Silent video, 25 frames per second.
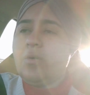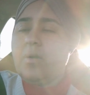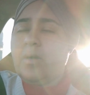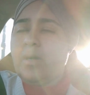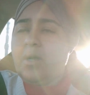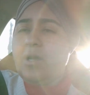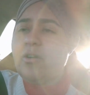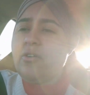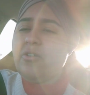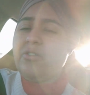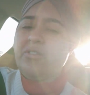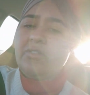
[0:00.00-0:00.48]

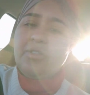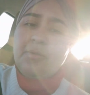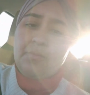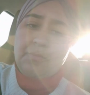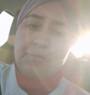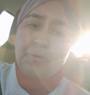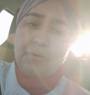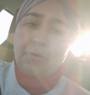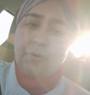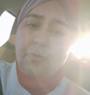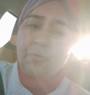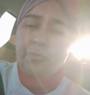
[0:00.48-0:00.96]
here's the
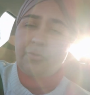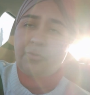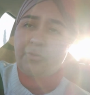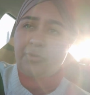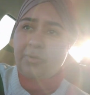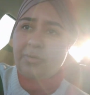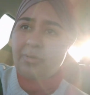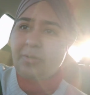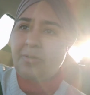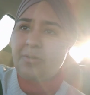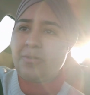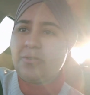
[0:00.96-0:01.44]

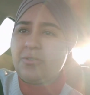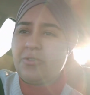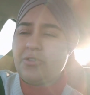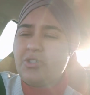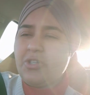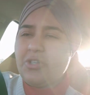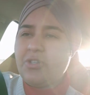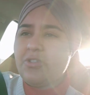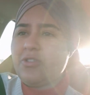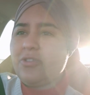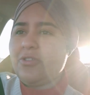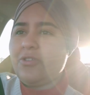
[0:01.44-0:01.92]
pros,
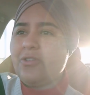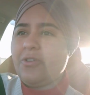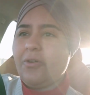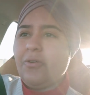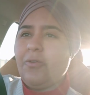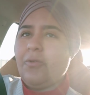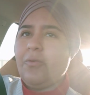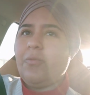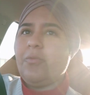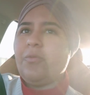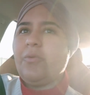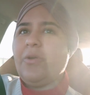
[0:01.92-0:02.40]
just
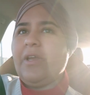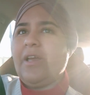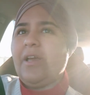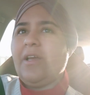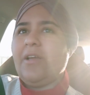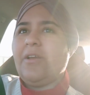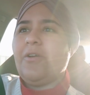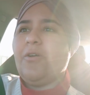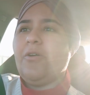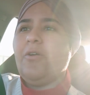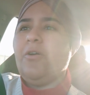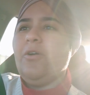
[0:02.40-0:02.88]
so we
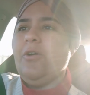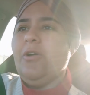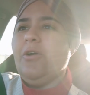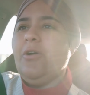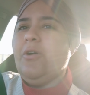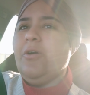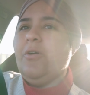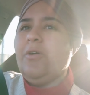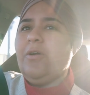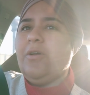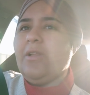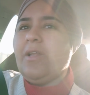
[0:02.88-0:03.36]
can go.
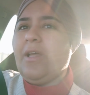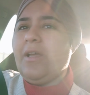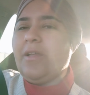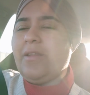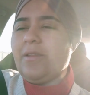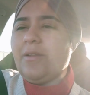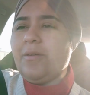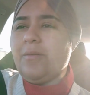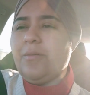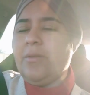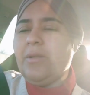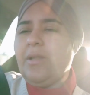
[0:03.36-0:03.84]

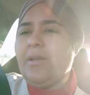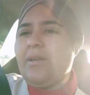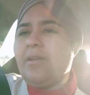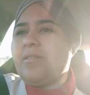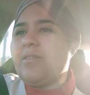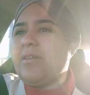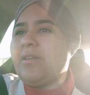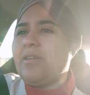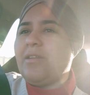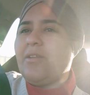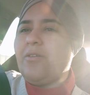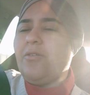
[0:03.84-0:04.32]
Like I
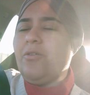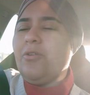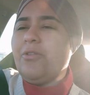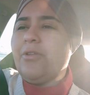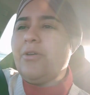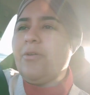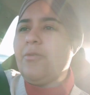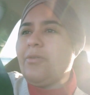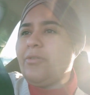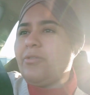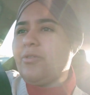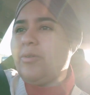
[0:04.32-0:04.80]
said, the whole
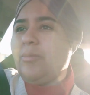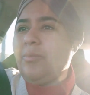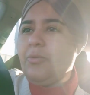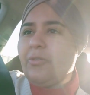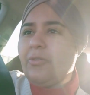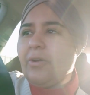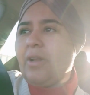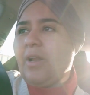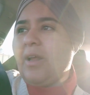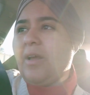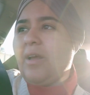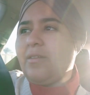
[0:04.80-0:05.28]
thing was
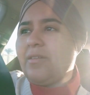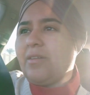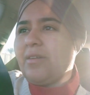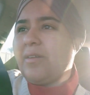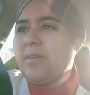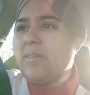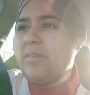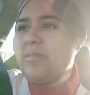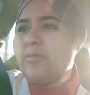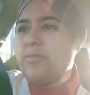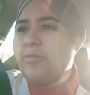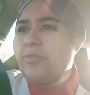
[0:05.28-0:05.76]

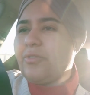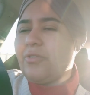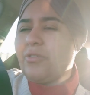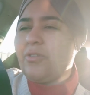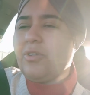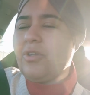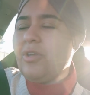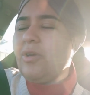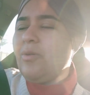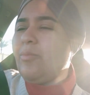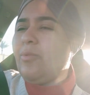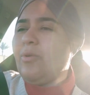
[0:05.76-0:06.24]
demoralizing. It's just
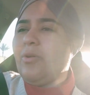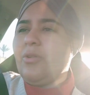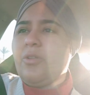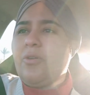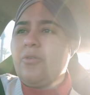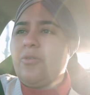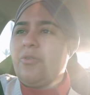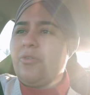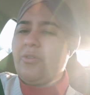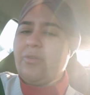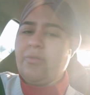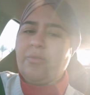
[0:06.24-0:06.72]

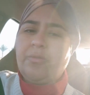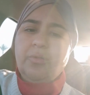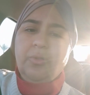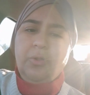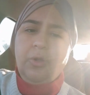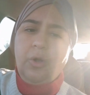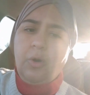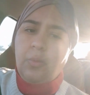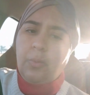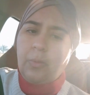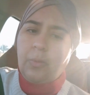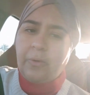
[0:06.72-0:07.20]
there was a
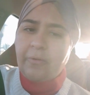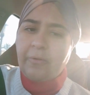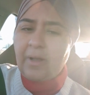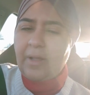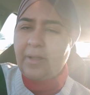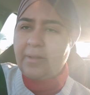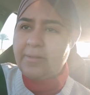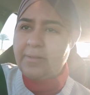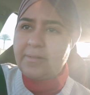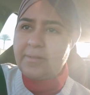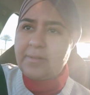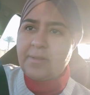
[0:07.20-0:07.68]
low
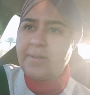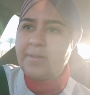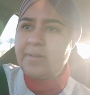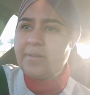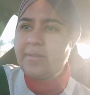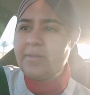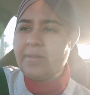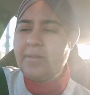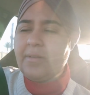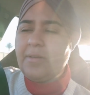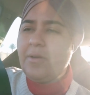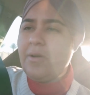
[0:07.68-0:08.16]
morale thing.
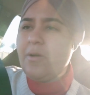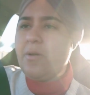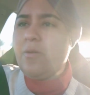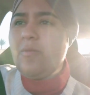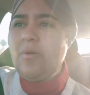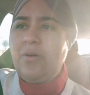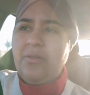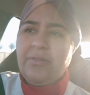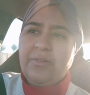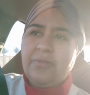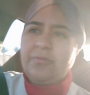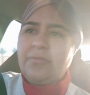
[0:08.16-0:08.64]
It
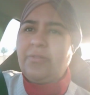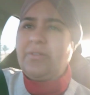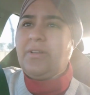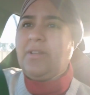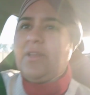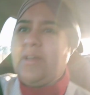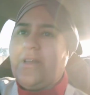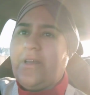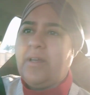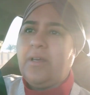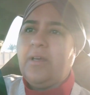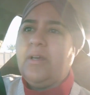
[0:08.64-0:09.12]

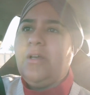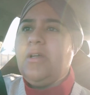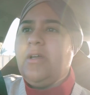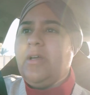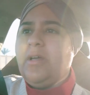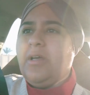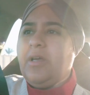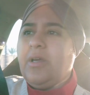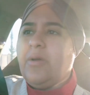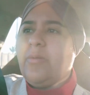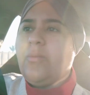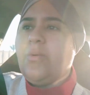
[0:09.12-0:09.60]

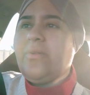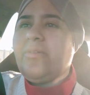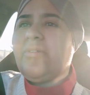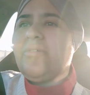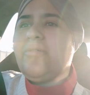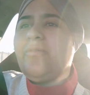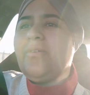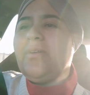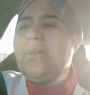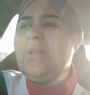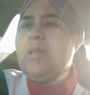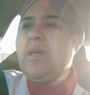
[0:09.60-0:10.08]

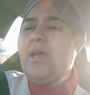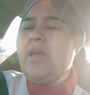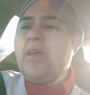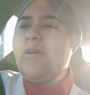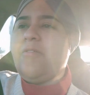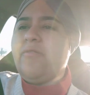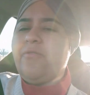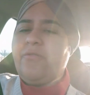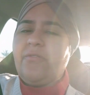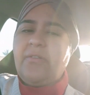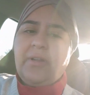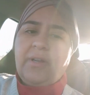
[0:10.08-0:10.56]
wasn't really
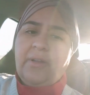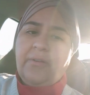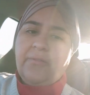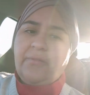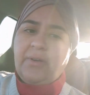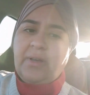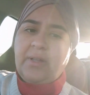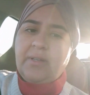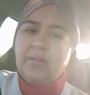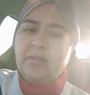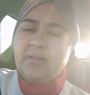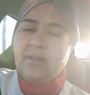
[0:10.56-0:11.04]
a fun
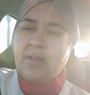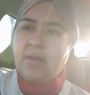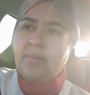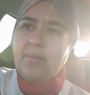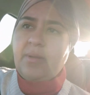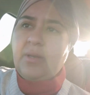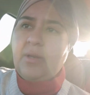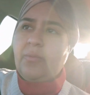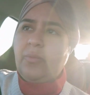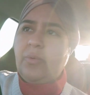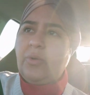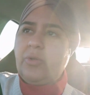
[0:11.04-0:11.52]
event. I
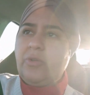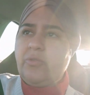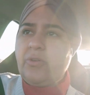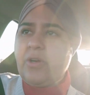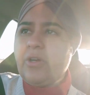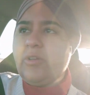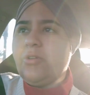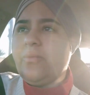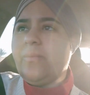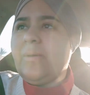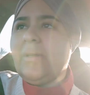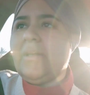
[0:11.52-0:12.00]
mean, we
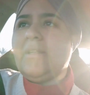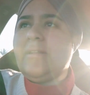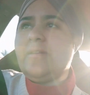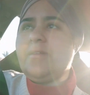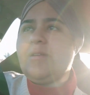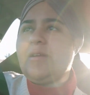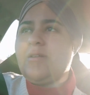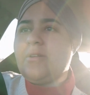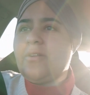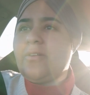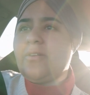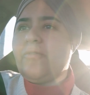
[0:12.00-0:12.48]
tried to make it
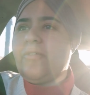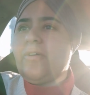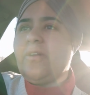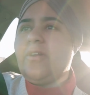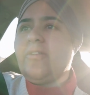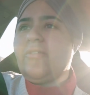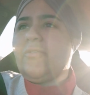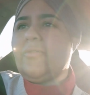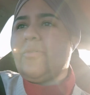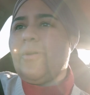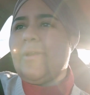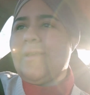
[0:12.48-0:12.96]
sound as
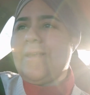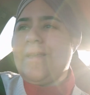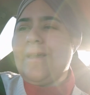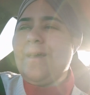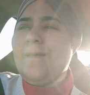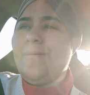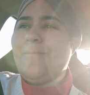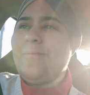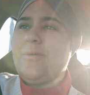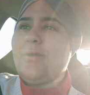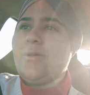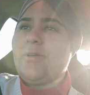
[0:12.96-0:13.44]
fun as we
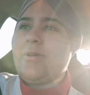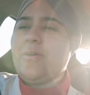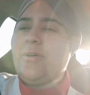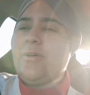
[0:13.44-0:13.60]
can, but it